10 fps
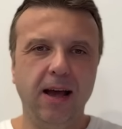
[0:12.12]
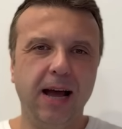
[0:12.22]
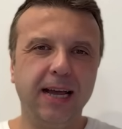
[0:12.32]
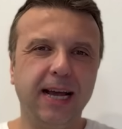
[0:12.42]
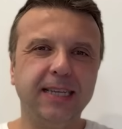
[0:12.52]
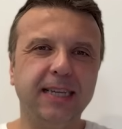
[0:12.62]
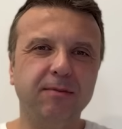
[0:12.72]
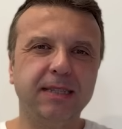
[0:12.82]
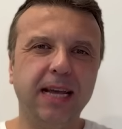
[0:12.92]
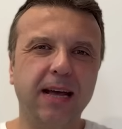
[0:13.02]
Hi guys, I'm
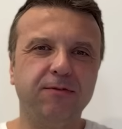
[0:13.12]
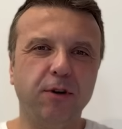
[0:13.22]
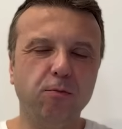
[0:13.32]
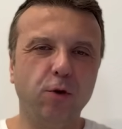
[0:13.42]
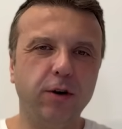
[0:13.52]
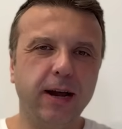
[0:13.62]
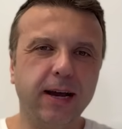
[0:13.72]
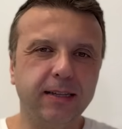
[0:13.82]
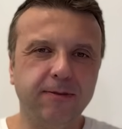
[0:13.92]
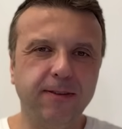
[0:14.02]
Sead from
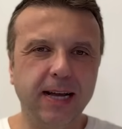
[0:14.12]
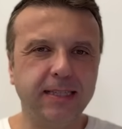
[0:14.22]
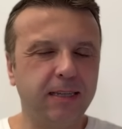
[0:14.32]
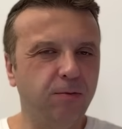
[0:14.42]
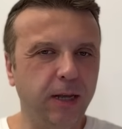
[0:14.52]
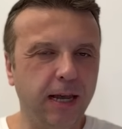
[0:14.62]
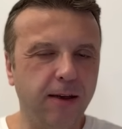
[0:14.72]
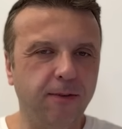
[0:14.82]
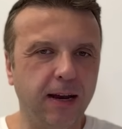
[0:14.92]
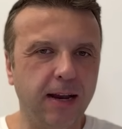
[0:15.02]
Warthog Defense. We
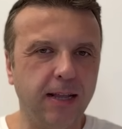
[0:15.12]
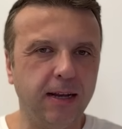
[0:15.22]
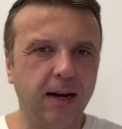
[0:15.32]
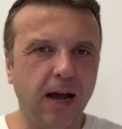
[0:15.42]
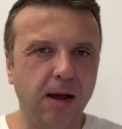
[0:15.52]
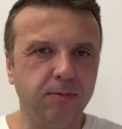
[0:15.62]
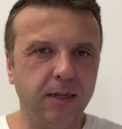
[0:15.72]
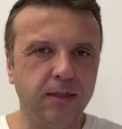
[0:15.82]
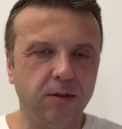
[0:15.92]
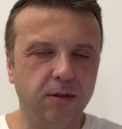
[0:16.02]
have another
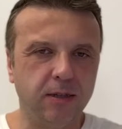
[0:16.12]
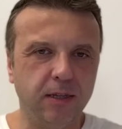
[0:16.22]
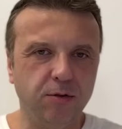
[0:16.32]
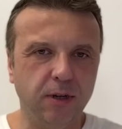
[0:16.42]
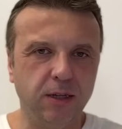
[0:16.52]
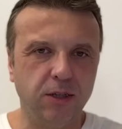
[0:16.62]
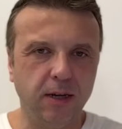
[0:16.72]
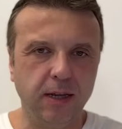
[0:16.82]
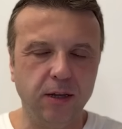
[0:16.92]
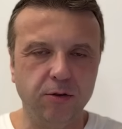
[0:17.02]
update on the situation
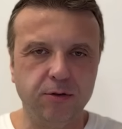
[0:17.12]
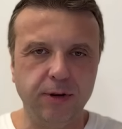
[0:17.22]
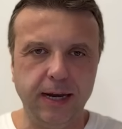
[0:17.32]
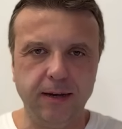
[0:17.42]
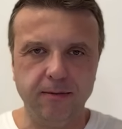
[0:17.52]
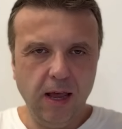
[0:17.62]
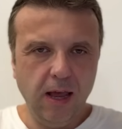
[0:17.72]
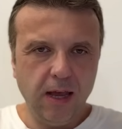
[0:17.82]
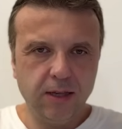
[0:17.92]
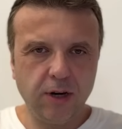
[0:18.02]
in Ukraine.
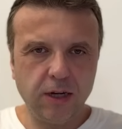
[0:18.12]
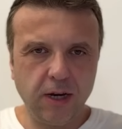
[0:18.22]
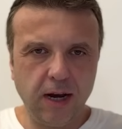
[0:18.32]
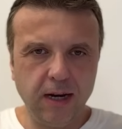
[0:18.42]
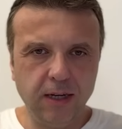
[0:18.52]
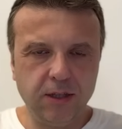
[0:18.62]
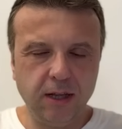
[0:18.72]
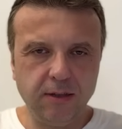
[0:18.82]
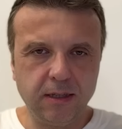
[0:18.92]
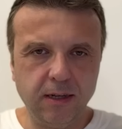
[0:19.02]
As Russia unleashed
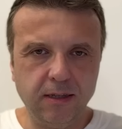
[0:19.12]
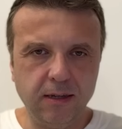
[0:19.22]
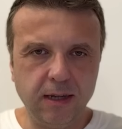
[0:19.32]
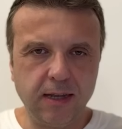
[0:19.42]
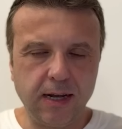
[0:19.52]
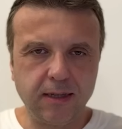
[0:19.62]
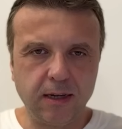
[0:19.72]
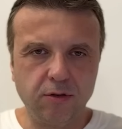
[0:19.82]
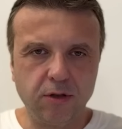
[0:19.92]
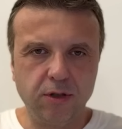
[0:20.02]
devastating attacks
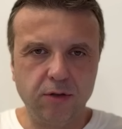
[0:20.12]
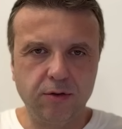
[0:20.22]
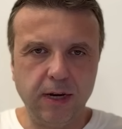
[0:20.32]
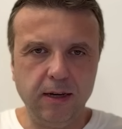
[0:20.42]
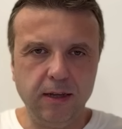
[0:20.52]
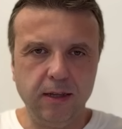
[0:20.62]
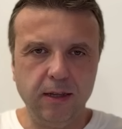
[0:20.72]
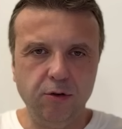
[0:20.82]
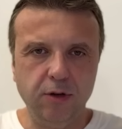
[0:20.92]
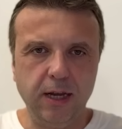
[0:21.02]
across Ukraine in the
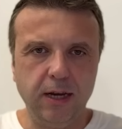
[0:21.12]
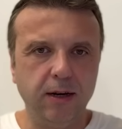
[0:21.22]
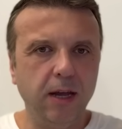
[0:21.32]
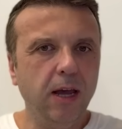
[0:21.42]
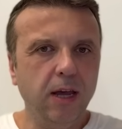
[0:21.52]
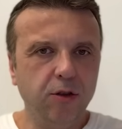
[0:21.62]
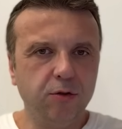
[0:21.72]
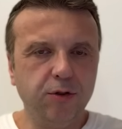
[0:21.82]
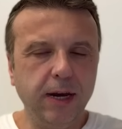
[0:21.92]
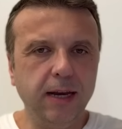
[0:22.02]
new year,
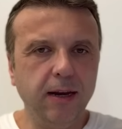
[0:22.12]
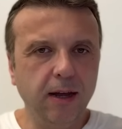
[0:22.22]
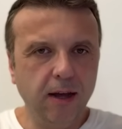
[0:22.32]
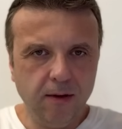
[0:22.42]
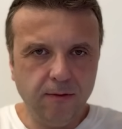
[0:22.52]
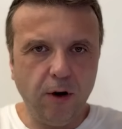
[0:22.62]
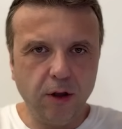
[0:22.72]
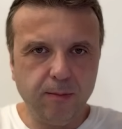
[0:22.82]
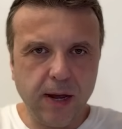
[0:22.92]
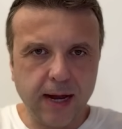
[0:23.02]
Ukraine
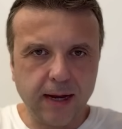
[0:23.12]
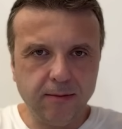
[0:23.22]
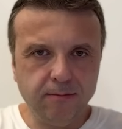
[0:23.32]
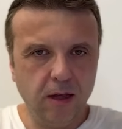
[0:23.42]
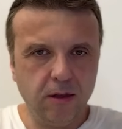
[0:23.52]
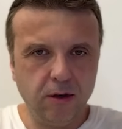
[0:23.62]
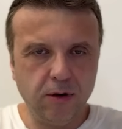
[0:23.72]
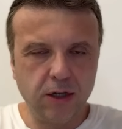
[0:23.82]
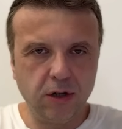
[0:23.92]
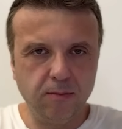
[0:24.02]
fought back. The
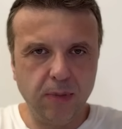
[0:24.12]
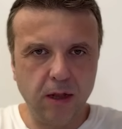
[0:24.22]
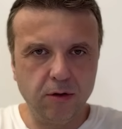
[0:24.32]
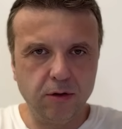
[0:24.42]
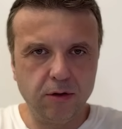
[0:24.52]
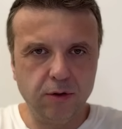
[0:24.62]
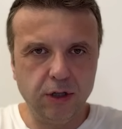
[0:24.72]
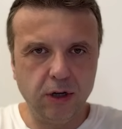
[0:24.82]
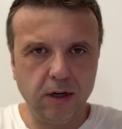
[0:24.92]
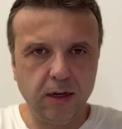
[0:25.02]
Russian Belgorod
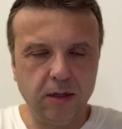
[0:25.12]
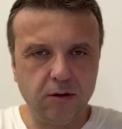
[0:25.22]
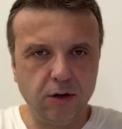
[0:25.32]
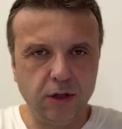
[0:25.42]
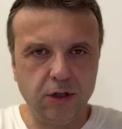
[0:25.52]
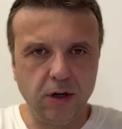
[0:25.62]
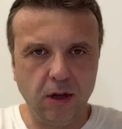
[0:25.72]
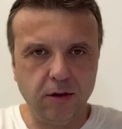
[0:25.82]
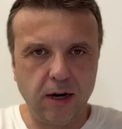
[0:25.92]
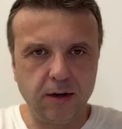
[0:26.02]
region is
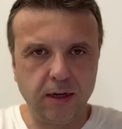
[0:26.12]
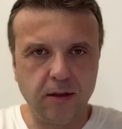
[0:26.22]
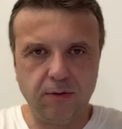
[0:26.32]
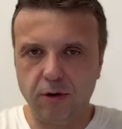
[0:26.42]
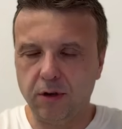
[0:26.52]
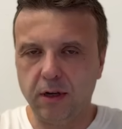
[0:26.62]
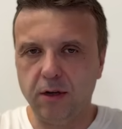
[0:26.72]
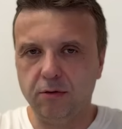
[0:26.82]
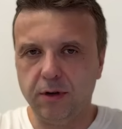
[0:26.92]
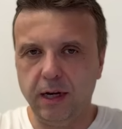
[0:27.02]
traditional target for the
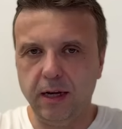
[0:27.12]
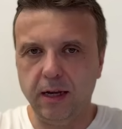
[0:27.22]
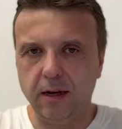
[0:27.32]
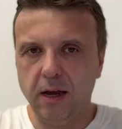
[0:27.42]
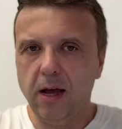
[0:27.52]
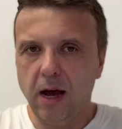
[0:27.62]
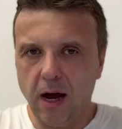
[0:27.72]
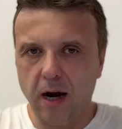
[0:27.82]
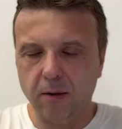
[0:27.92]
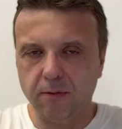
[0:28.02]
Ukrainian
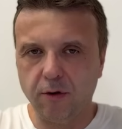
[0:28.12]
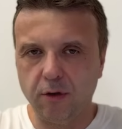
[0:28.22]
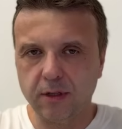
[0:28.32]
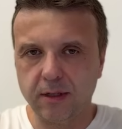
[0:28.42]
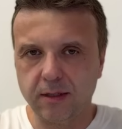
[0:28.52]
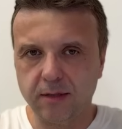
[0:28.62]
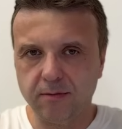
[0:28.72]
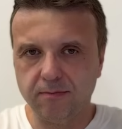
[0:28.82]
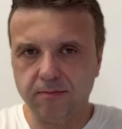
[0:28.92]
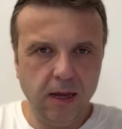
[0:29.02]
armed forces.
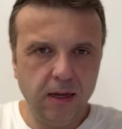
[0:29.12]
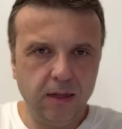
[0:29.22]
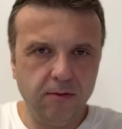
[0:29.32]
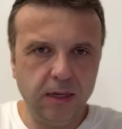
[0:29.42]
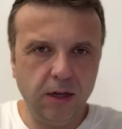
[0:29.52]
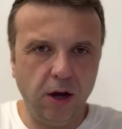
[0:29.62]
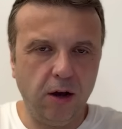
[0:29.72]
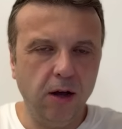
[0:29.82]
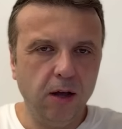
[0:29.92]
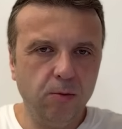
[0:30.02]
In the video,
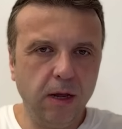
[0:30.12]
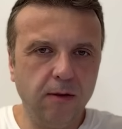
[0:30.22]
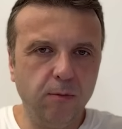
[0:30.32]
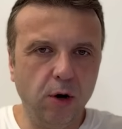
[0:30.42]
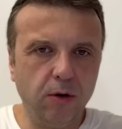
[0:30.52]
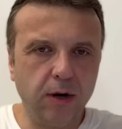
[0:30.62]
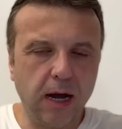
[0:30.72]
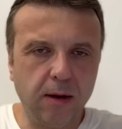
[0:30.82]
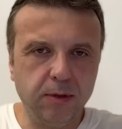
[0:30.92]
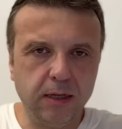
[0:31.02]
we have more
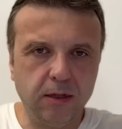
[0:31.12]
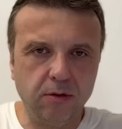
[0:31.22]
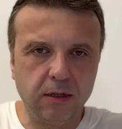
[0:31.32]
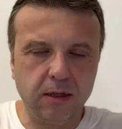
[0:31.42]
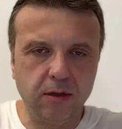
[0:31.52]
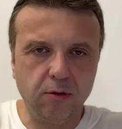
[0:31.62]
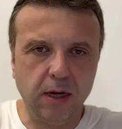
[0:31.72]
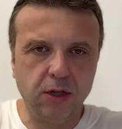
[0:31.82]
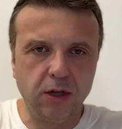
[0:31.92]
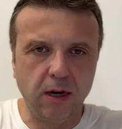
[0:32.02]
update on the
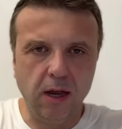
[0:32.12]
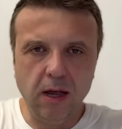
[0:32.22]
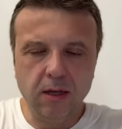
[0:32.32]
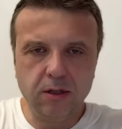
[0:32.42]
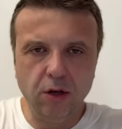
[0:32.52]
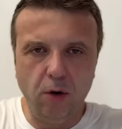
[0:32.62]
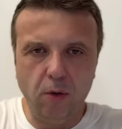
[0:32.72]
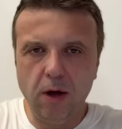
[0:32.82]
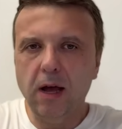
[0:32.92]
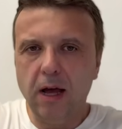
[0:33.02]
situation, so
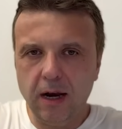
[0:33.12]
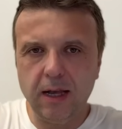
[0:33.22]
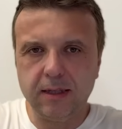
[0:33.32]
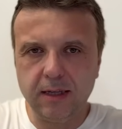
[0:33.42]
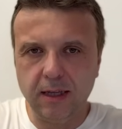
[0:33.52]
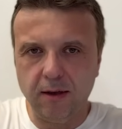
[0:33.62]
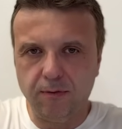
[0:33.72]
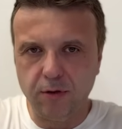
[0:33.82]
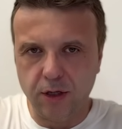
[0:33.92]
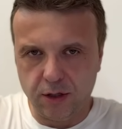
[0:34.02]
let's see the
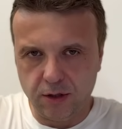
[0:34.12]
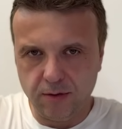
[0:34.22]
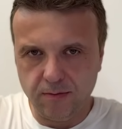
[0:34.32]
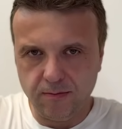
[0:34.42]
footage.